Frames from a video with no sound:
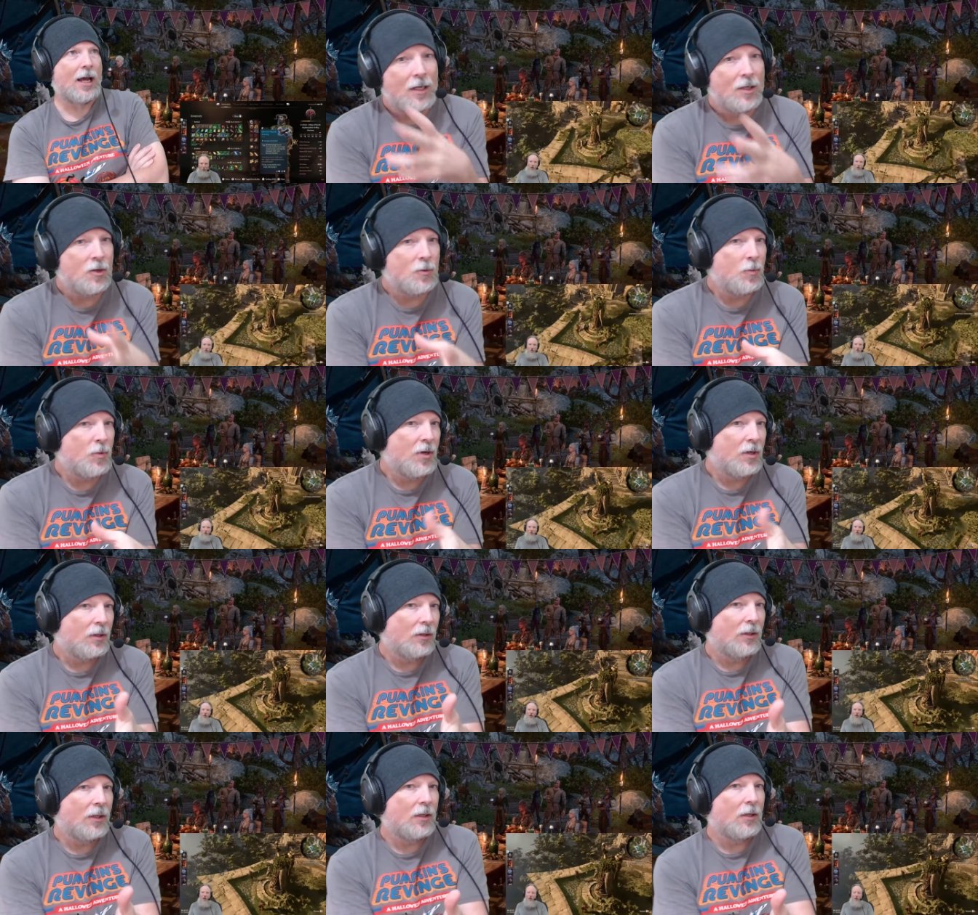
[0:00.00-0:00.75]
It's been
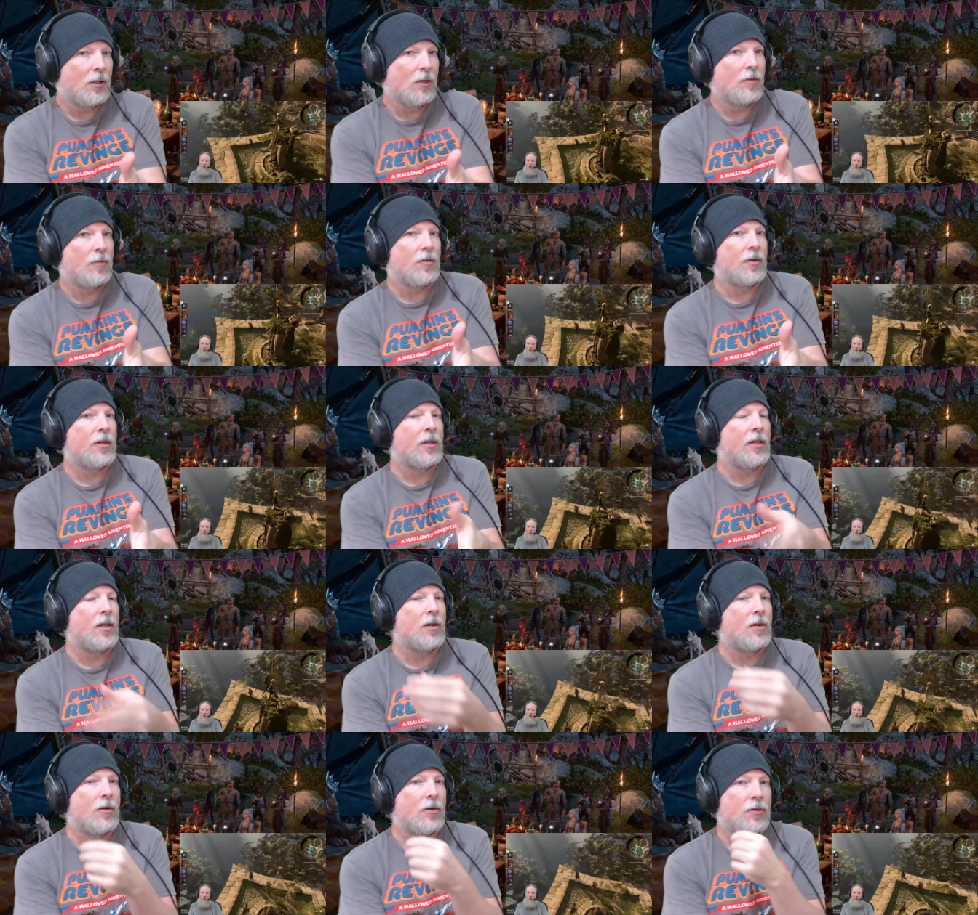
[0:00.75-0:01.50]
a little over a
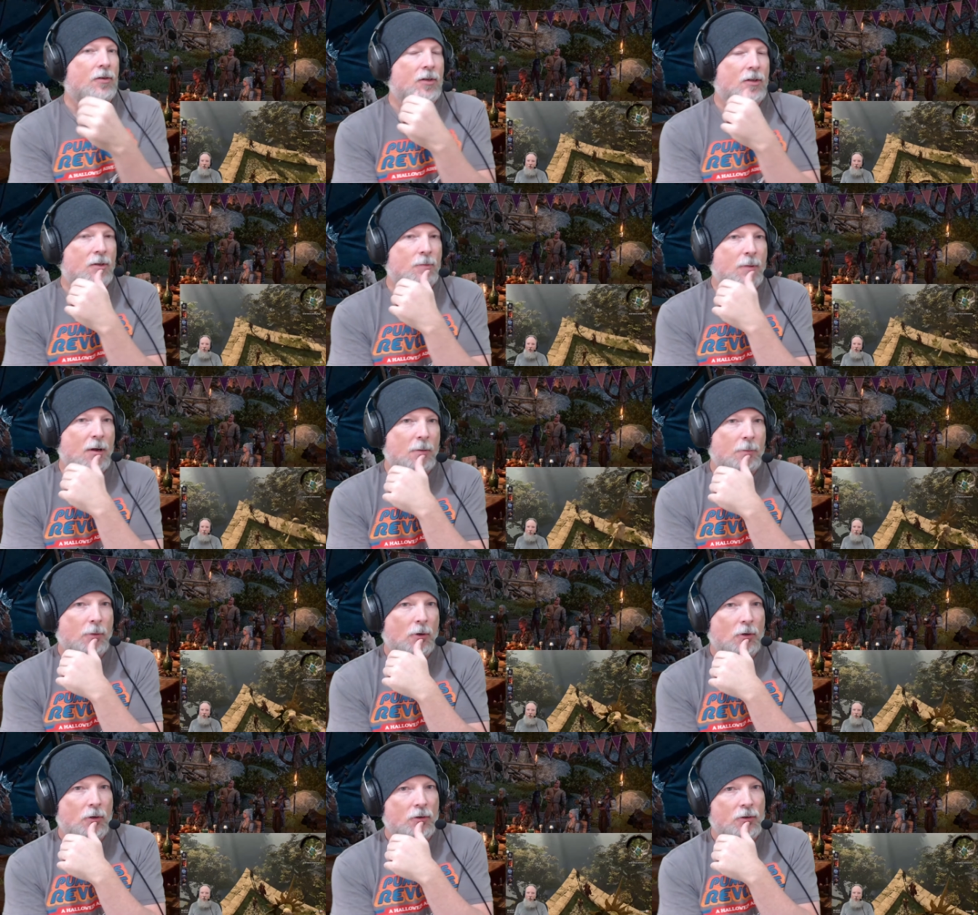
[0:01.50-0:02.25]
year since my
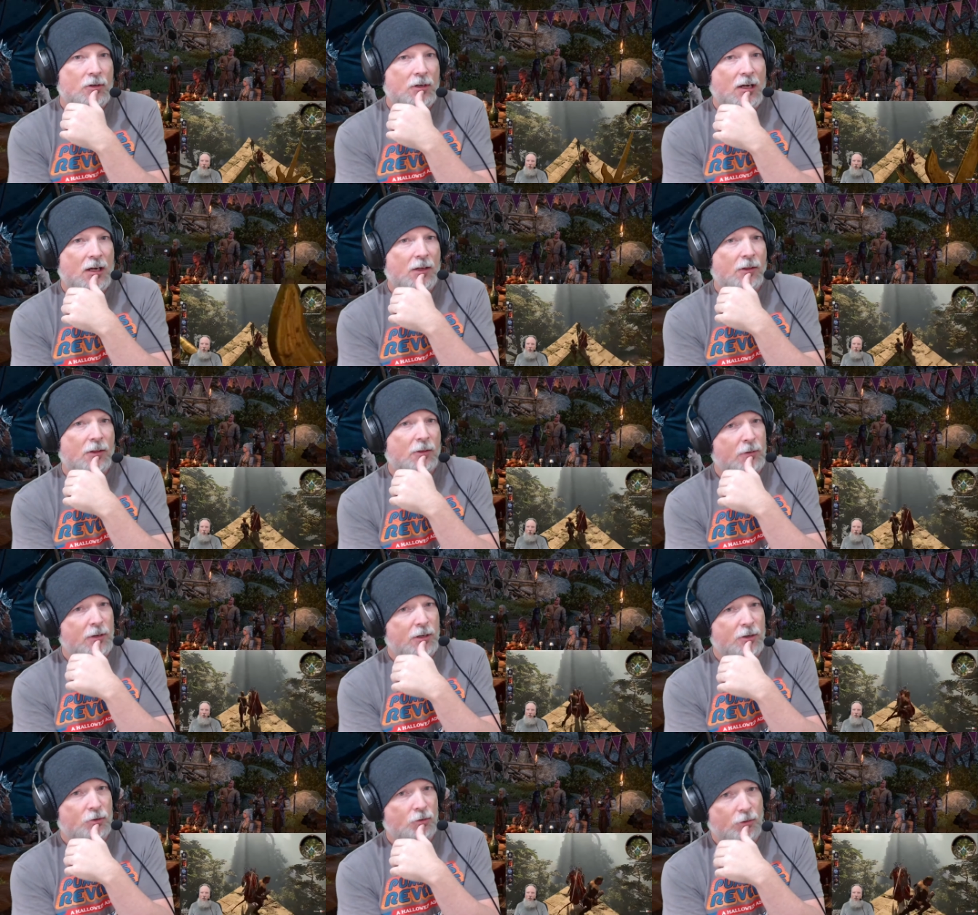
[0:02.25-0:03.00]
Baldur's Gate
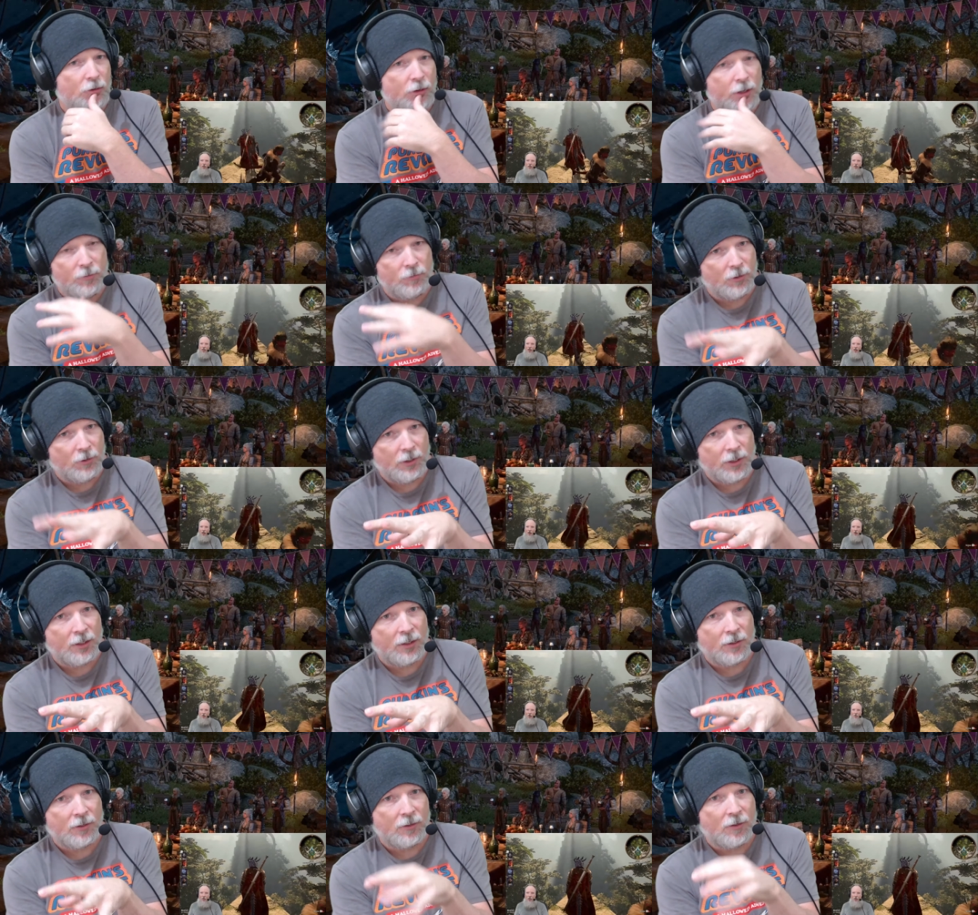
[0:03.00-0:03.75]
three journey really
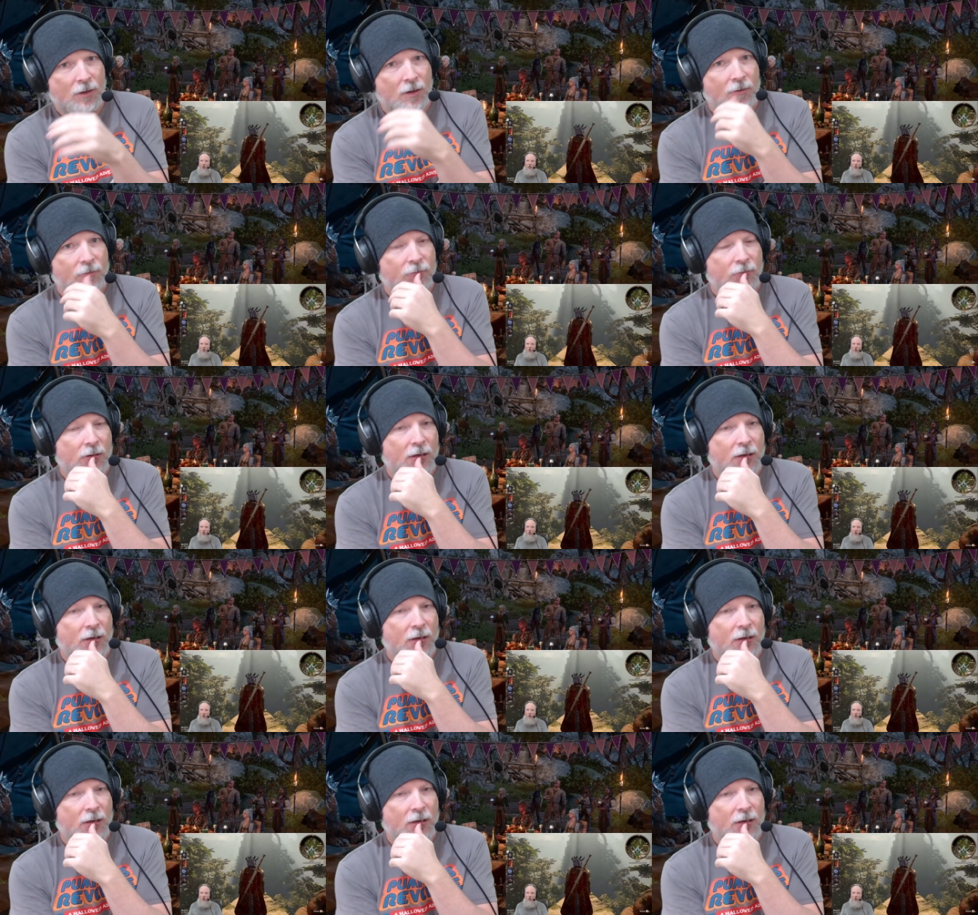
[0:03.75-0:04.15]
kicked off,